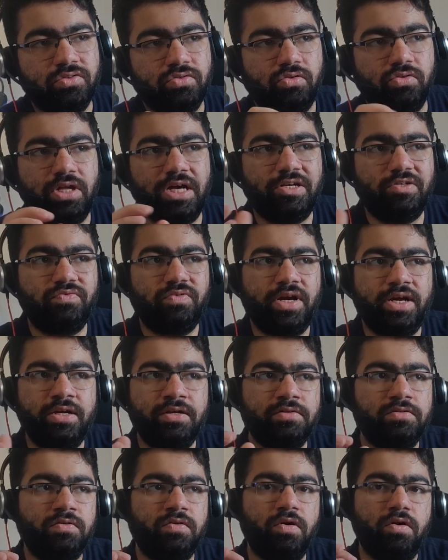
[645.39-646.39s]
So that's why
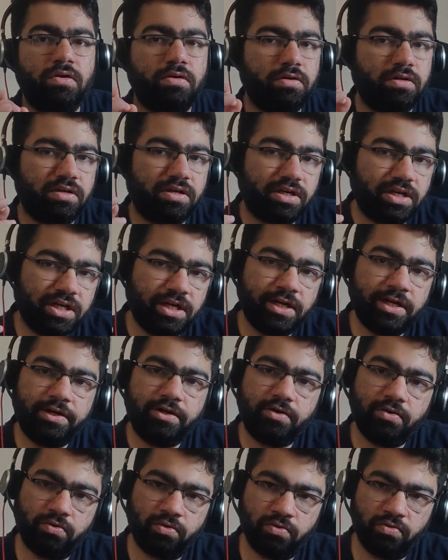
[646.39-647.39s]
Discord need
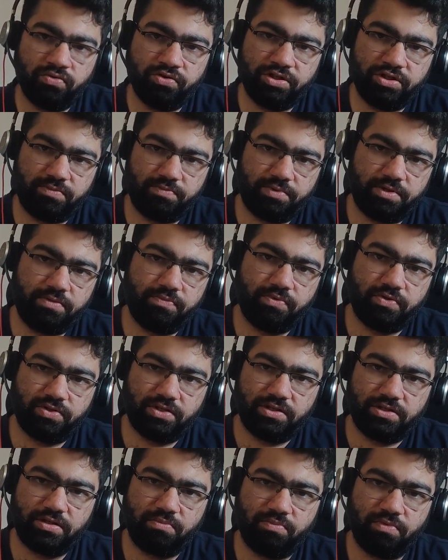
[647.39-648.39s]
to do this
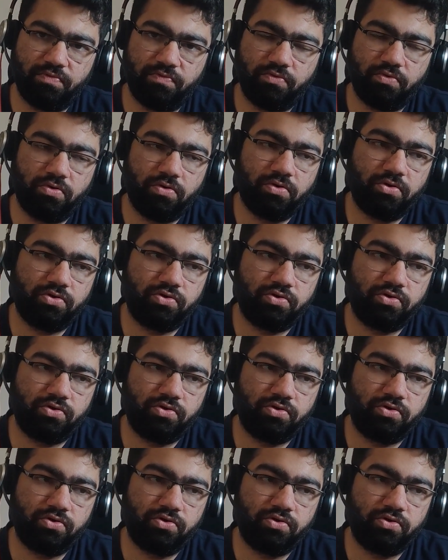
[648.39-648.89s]
pre-processing before,